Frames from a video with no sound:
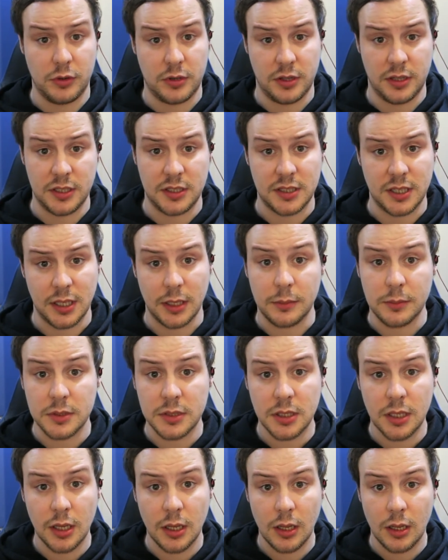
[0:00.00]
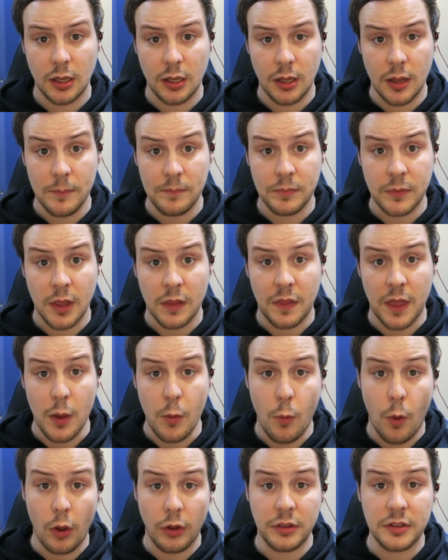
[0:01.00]
to these teams. They
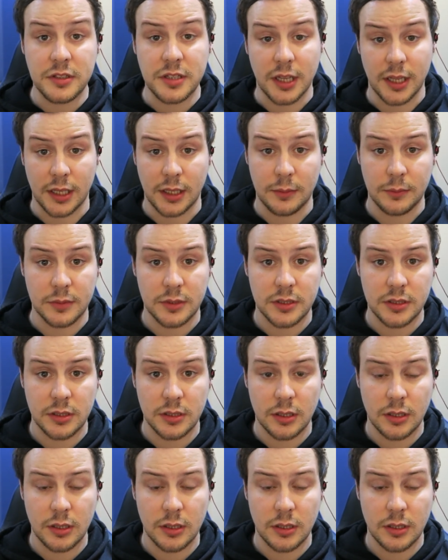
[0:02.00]
want teams